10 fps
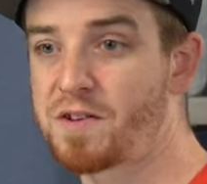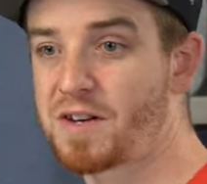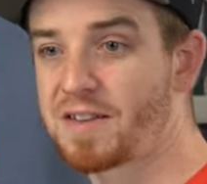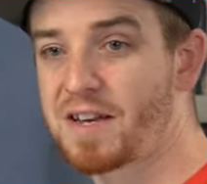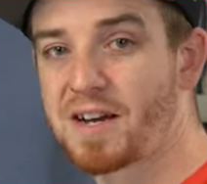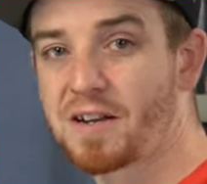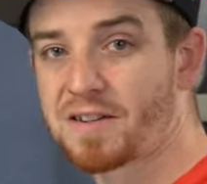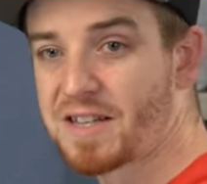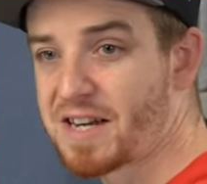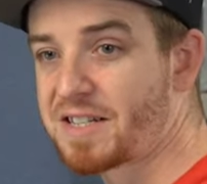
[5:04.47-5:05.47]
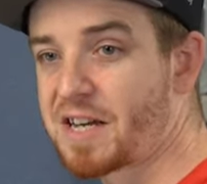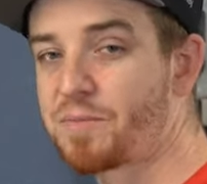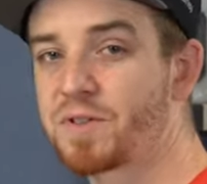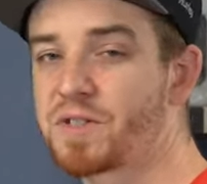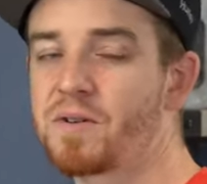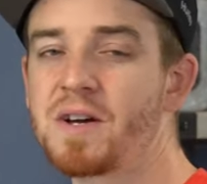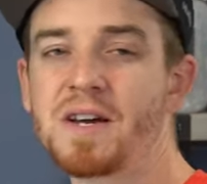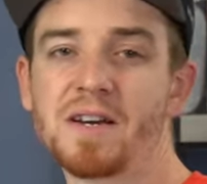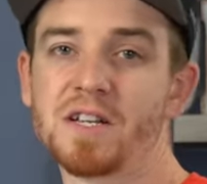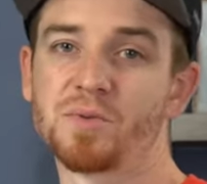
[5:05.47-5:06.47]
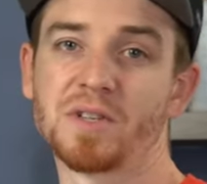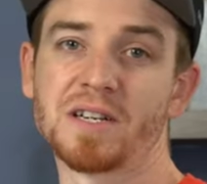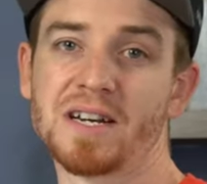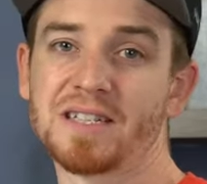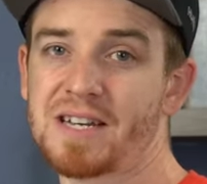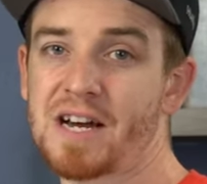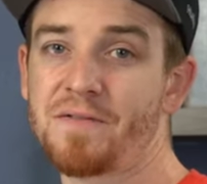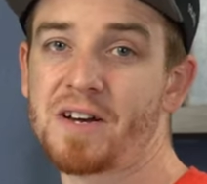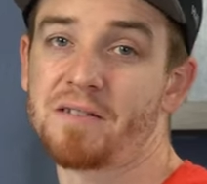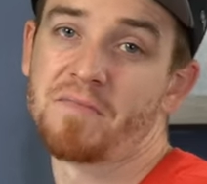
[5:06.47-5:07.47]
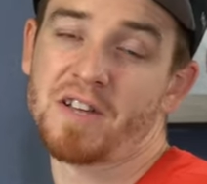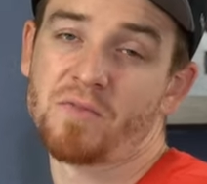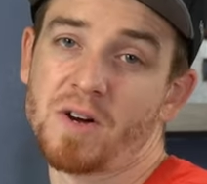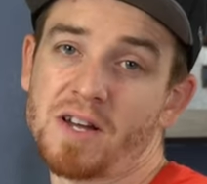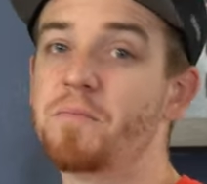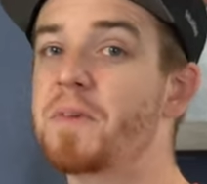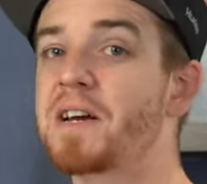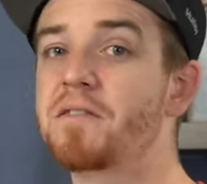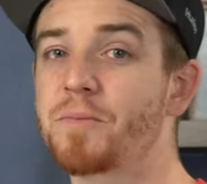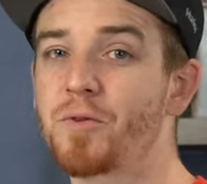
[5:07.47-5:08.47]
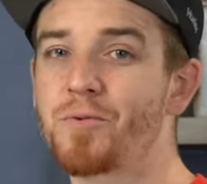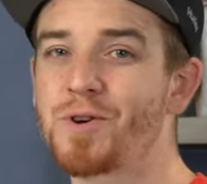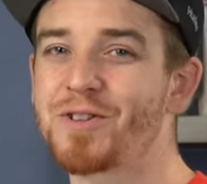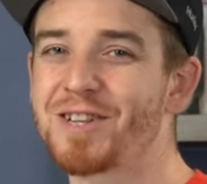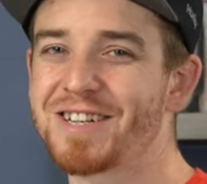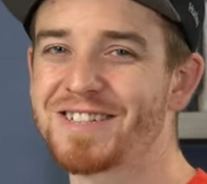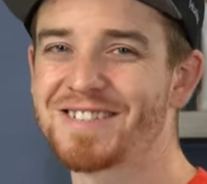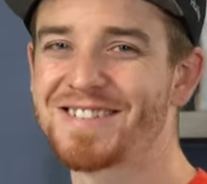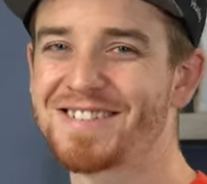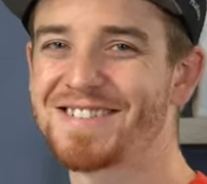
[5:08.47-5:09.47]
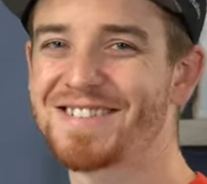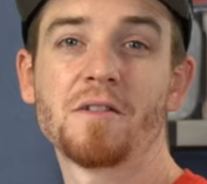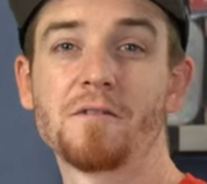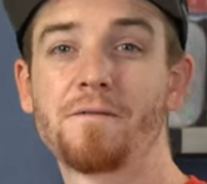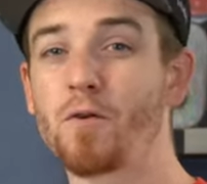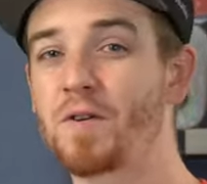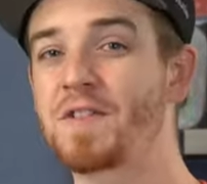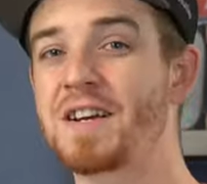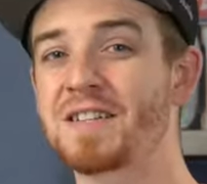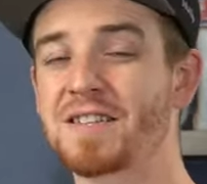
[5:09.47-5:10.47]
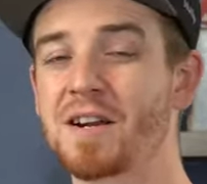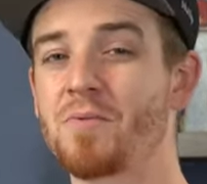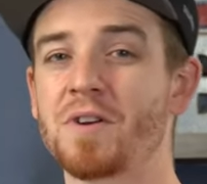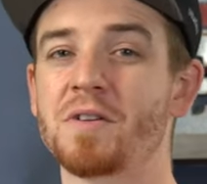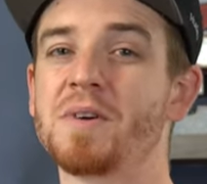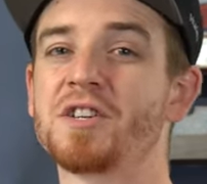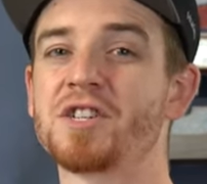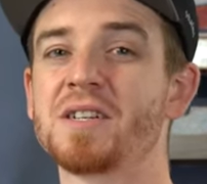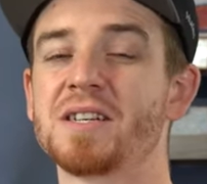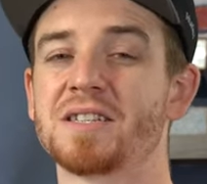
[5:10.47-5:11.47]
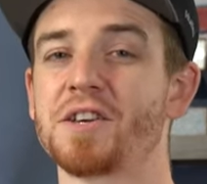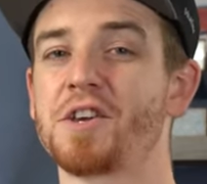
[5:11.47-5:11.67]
and you got that kind of side table. So it's really nice to have that. And that's why it made number 3 on the list. The fourth desk that I wanted to mention is the